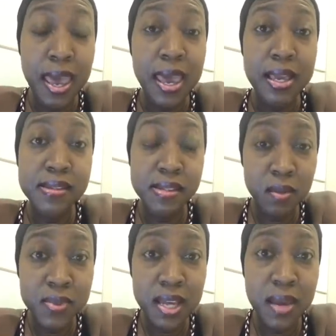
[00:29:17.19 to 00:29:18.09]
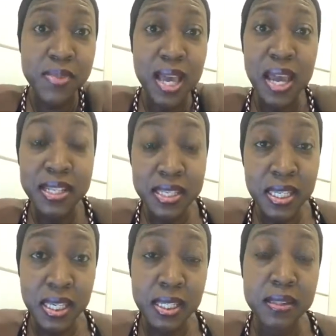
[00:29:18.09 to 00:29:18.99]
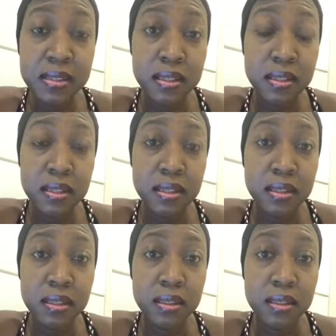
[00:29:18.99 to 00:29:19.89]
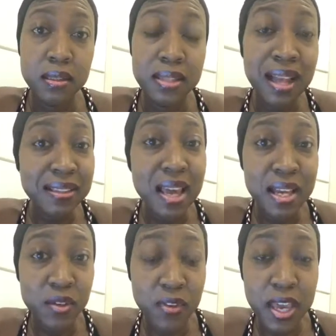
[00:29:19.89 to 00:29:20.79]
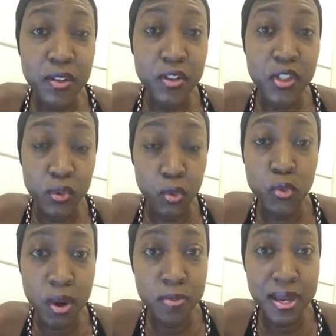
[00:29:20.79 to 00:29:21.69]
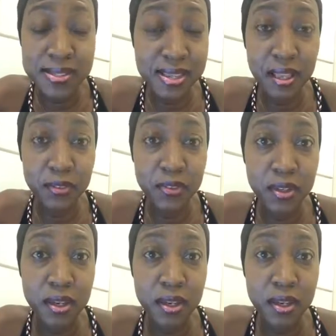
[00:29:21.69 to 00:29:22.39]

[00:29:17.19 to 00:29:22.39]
And sometimes I need that kind of energy to ground myself.